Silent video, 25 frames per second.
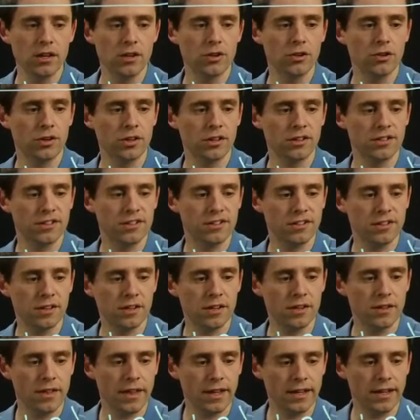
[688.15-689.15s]
you can
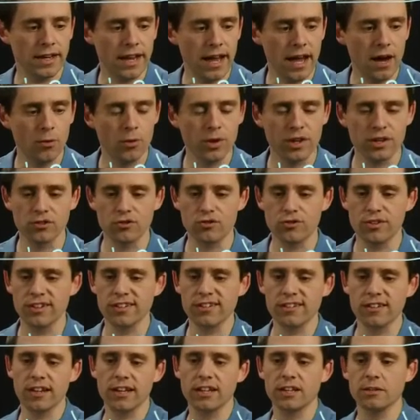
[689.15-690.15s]
see that now we can
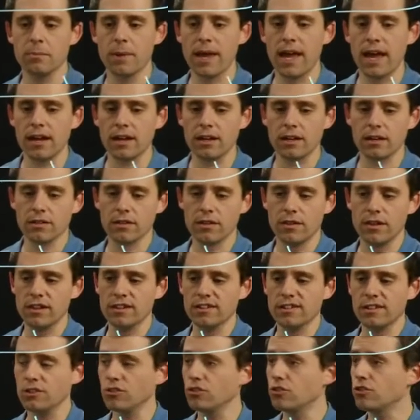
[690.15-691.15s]
translate back
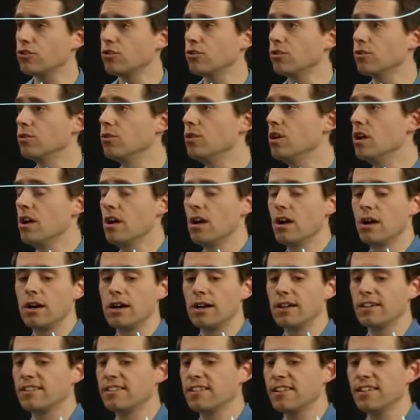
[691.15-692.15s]
this into
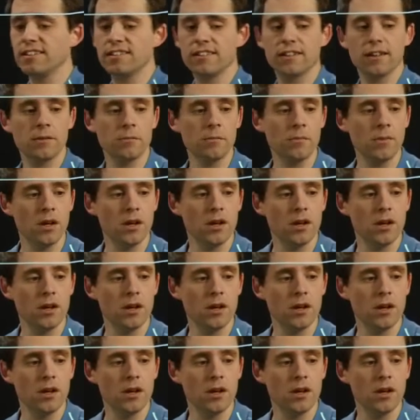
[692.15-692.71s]
a system,